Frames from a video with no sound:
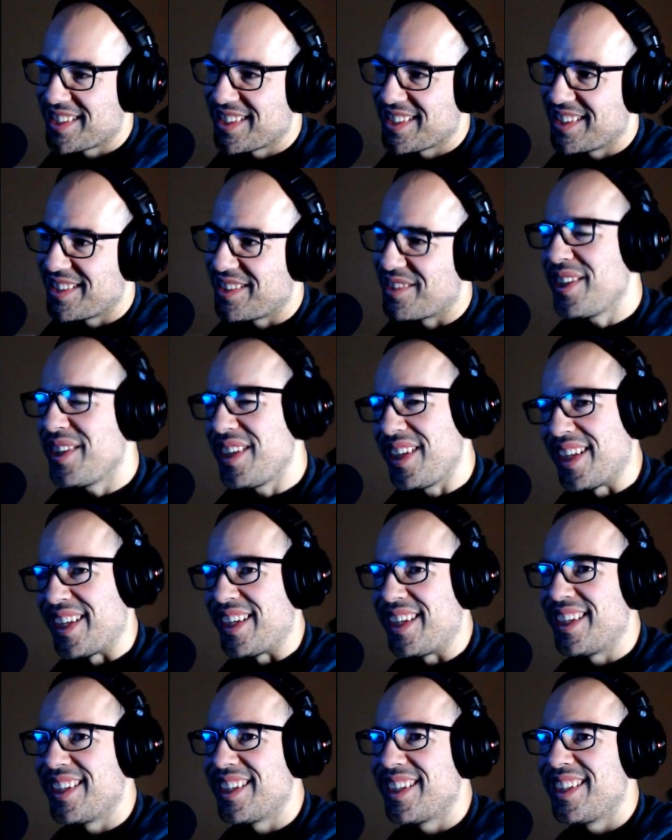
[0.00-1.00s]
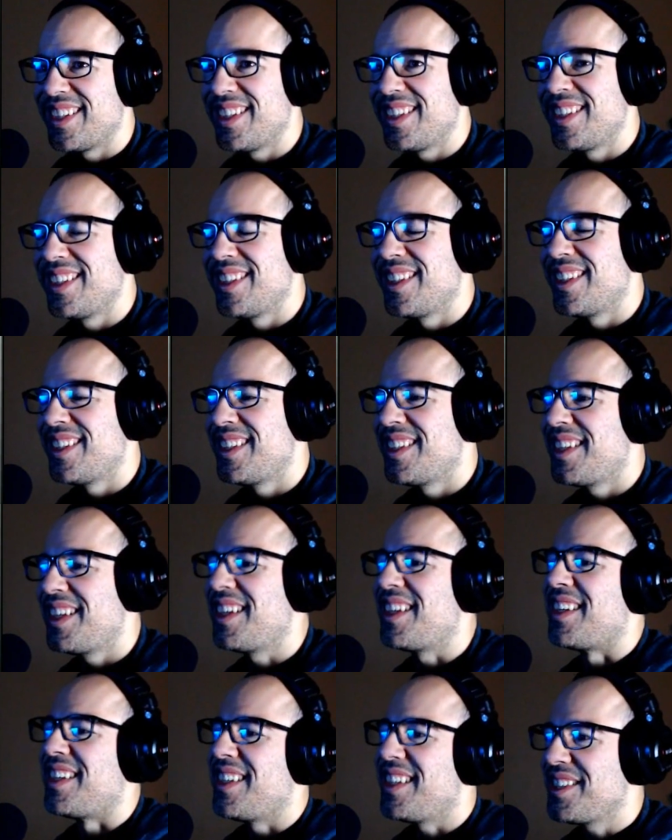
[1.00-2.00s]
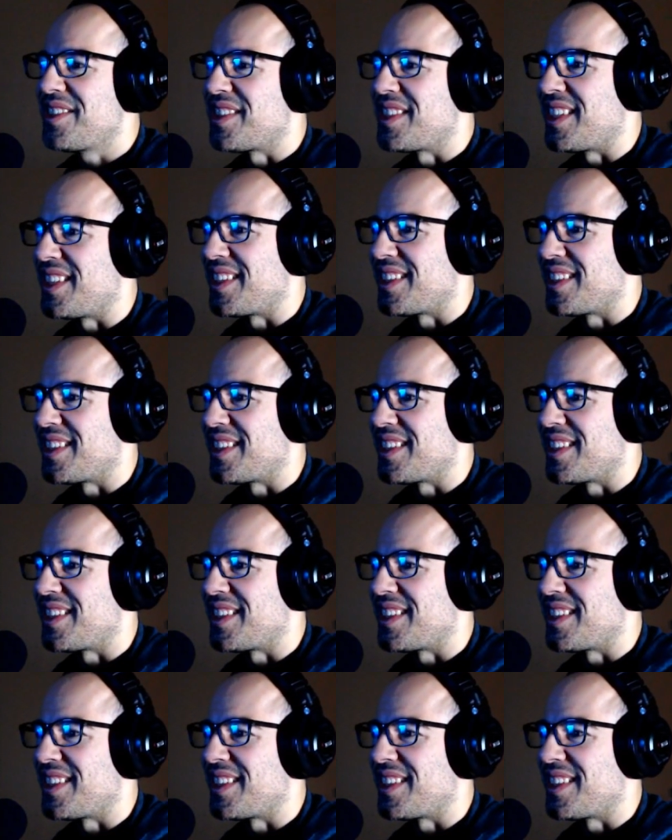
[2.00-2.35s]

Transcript: Really? Huh, interesting.